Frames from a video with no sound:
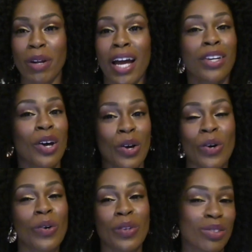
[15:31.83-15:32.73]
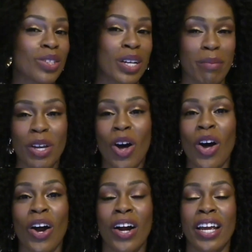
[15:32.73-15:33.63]
but I know this was going to be
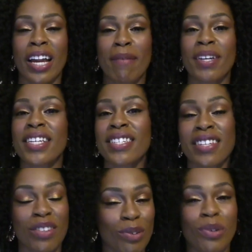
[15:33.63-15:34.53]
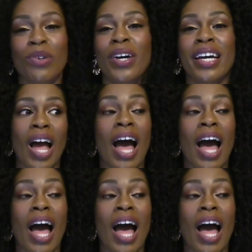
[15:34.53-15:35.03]
hard and I'm going to stick through it.